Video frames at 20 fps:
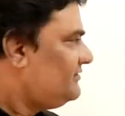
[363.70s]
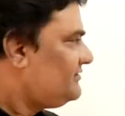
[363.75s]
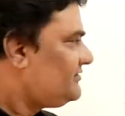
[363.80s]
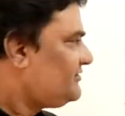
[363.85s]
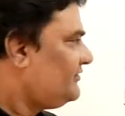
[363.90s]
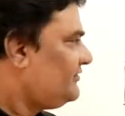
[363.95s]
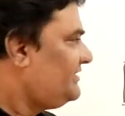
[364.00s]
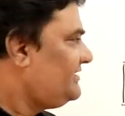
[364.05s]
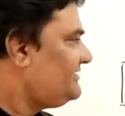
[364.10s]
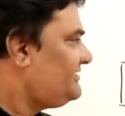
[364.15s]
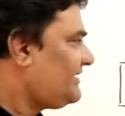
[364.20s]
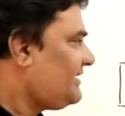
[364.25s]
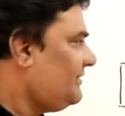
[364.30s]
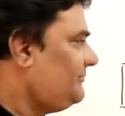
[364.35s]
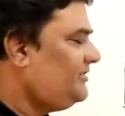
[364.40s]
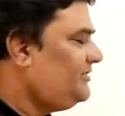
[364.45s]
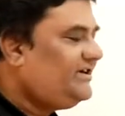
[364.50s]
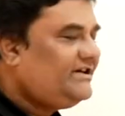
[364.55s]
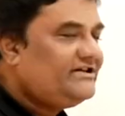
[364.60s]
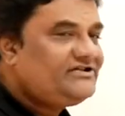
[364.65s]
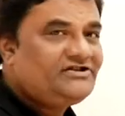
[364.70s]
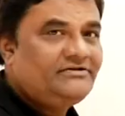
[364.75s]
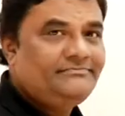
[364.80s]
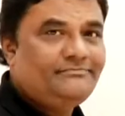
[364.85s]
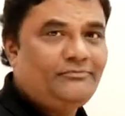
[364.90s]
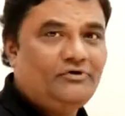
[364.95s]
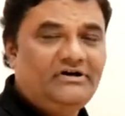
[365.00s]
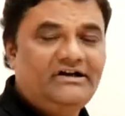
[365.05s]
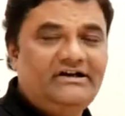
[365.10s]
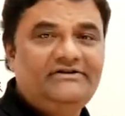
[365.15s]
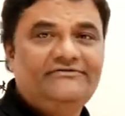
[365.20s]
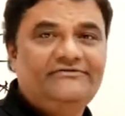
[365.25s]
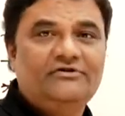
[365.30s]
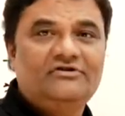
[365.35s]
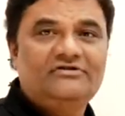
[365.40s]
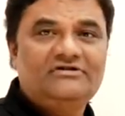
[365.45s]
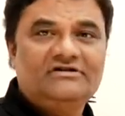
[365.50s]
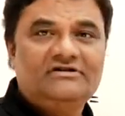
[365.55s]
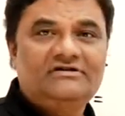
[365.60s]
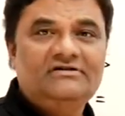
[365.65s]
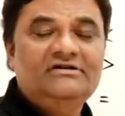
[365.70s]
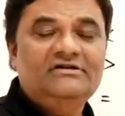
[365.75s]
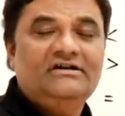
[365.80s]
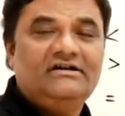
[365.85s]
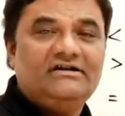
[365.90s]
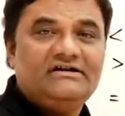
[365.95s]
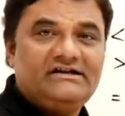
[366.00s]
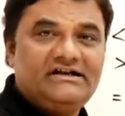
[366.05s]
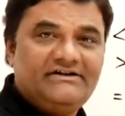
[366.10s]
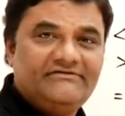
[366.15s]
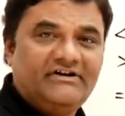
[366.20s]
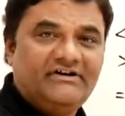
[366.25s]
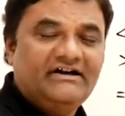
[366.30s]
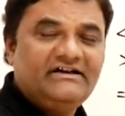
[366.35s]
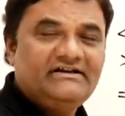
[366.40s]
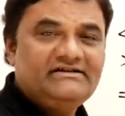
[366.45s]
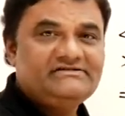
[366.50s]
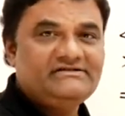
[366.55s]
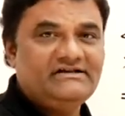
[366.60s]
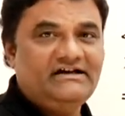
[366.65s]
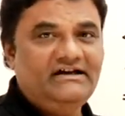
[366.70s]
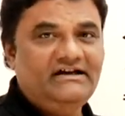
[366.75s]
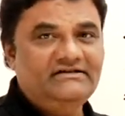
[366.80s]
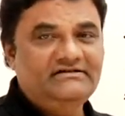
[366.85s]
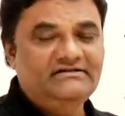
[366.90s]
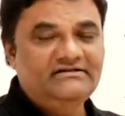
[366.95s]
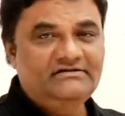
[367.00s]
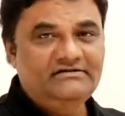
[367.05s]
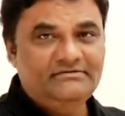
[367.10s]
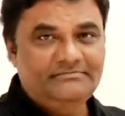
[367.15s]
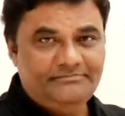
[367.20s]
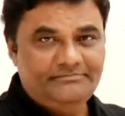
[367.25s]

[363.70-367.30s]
So this is the communication point for the device and the